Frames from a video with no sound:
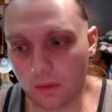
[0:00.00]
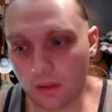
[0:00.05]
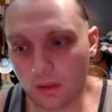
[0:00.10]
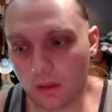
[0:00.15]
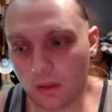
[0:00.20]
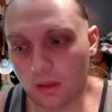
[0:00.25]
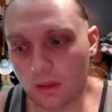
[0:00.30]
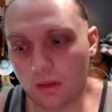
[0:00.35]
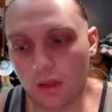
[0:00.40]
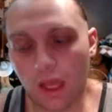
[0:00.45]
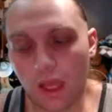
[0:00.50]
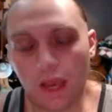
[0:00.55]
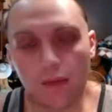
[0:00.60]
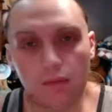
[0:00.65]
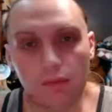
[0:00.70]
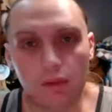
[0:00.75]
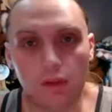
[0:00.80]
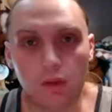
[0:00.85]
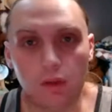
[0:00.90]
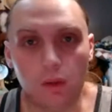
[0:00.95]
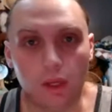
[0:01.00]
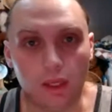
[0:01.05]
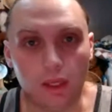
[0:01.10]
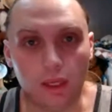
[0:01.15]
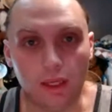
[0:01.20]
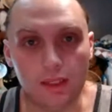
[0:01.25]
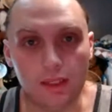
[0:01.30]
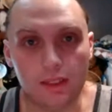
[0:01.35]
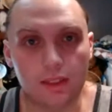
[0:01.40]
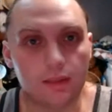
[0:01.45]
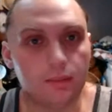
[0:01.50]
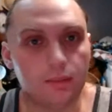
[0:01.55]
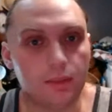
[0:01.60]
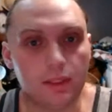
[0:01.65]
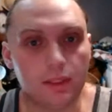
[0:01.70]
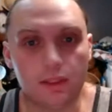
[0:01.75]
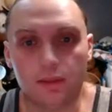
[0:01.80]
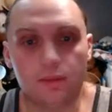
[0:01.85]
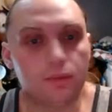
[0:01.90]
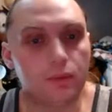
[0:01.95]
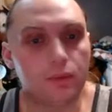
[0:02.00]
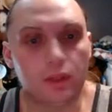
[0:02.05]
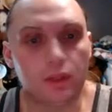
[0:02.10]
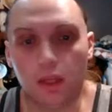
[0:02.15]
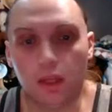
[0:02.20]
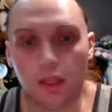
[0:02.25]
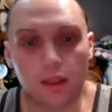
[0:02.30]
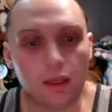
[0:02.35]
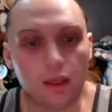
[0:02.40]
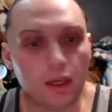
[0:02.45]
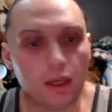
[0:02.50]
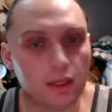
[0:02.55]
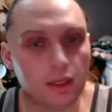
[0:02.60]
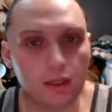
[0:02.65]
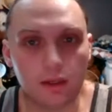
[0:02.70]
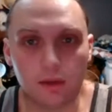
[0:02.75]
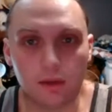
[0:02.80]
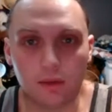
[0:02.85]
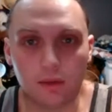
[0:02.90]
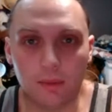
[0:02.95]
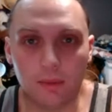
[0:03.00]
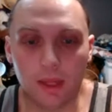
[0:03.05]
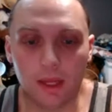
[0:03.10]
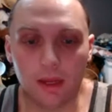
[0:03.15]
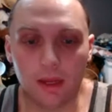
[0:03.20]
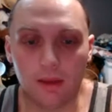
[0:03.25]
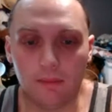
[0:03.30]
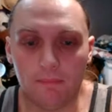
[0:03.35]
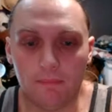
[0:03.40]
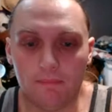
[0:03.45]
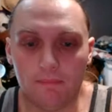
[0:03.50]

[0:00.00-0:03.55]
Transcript: it'll have to do, I guess. It's really nothing I can do about it.